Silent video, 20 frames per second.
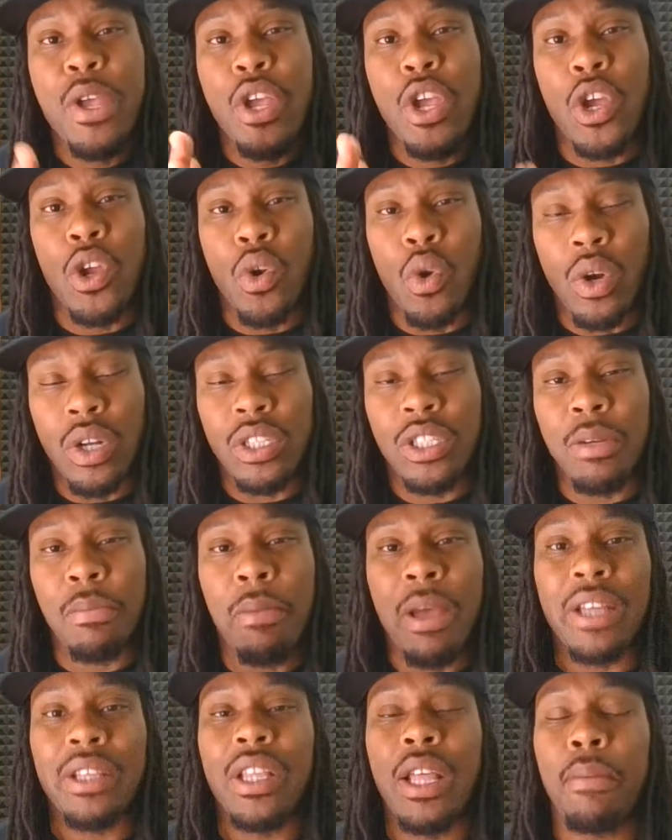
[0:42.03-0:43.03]
in order to
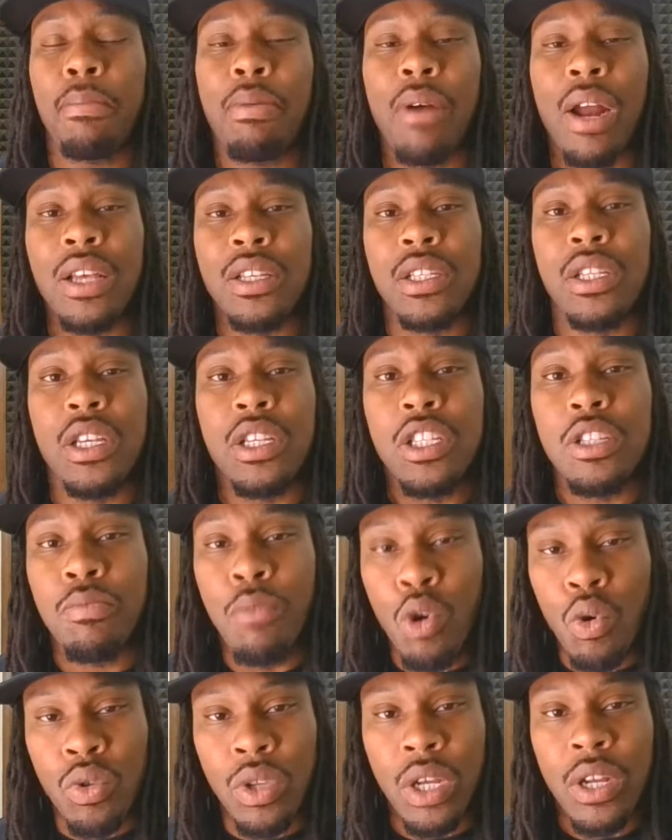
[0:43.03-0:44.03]
make that process
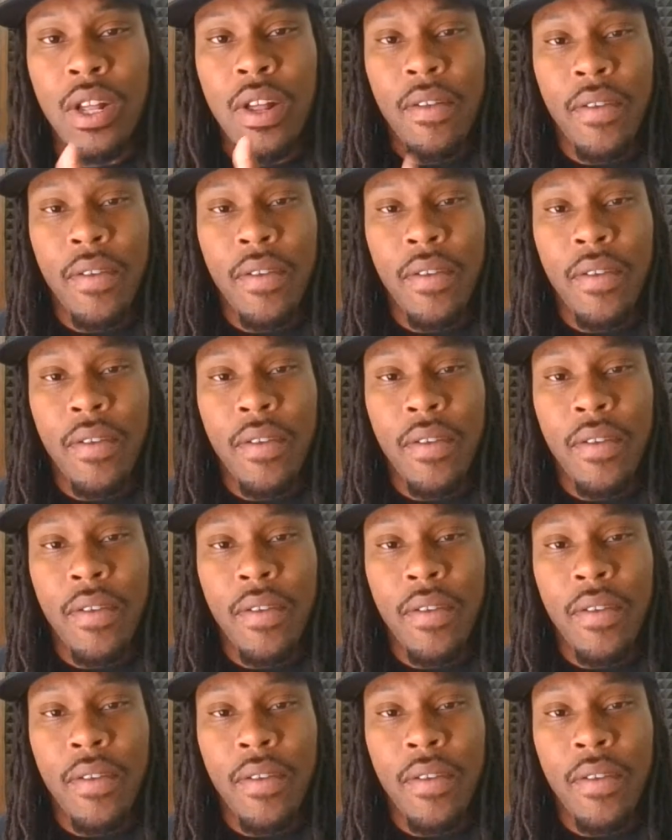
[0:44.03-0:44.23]
smoother.